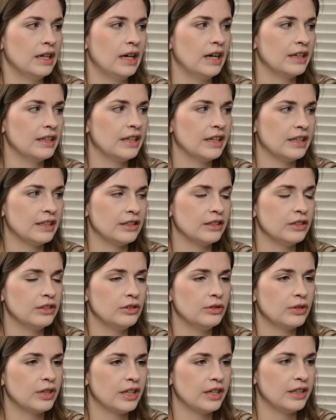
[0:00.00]
again,
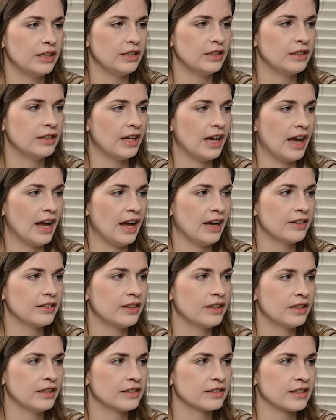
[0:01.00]
you can add
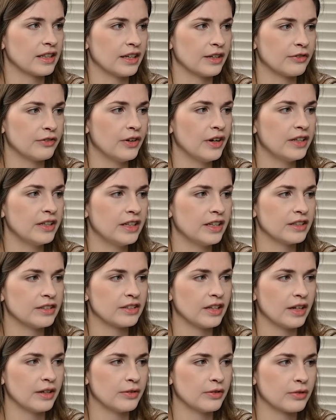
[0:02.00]
things like
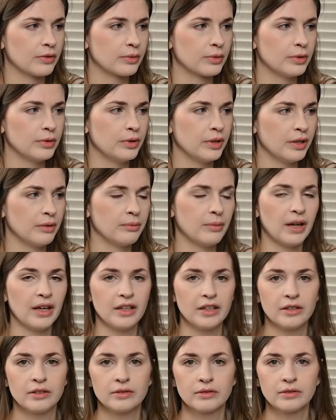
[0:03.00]
finance. I threw in
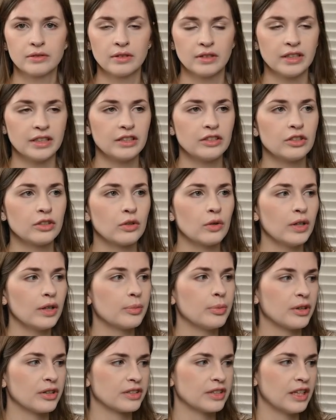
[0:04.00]
my link to
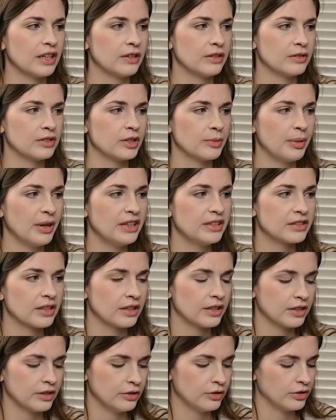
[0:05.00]
QuickBooks and to paste a
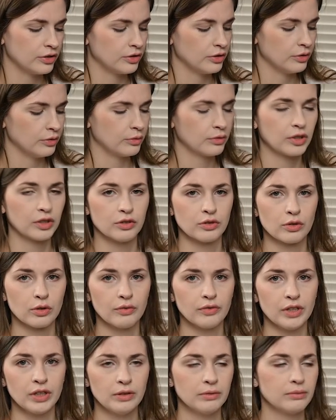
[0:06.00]
link, you just do control
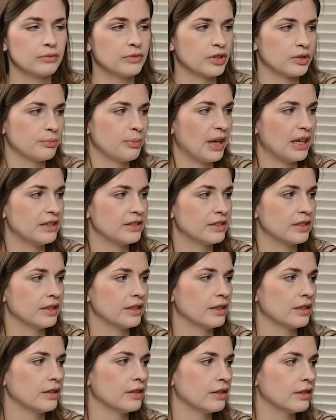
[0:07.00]
V, just paste it
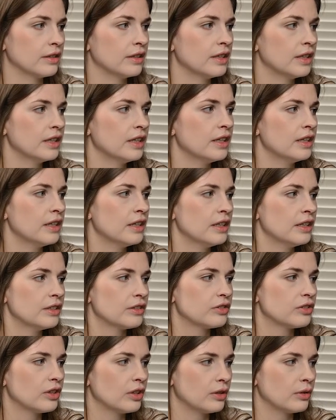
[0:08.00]
in here.
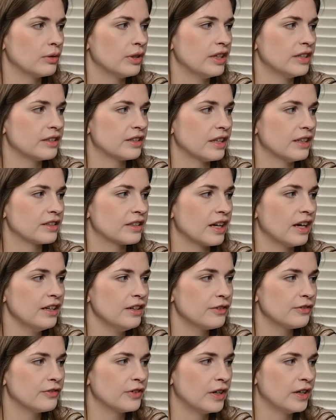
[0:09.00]
So it's, it's kind
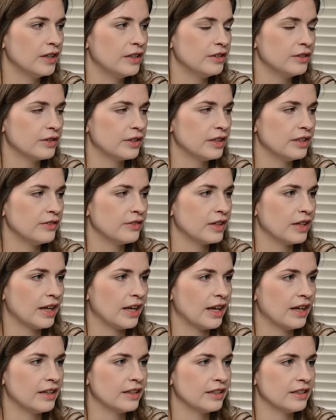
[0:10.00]
of fun. You can even
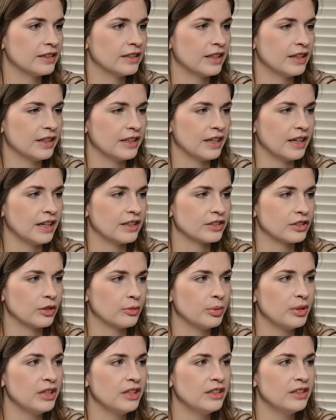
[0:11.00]
add in like
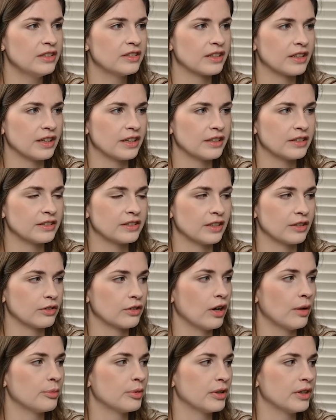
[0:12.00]
SOPs, like
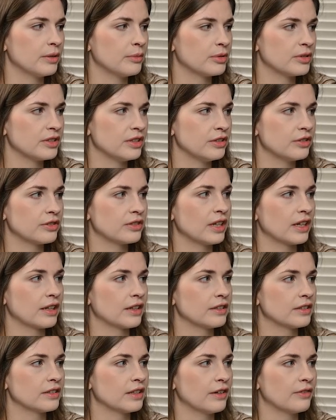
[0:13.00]
standard operating procedures, that
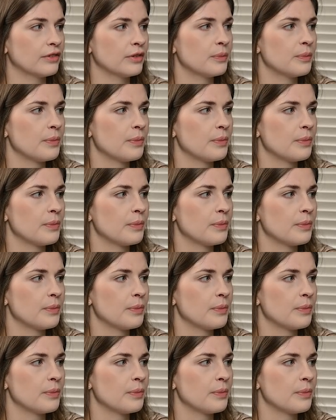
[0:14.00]
kind of stuff.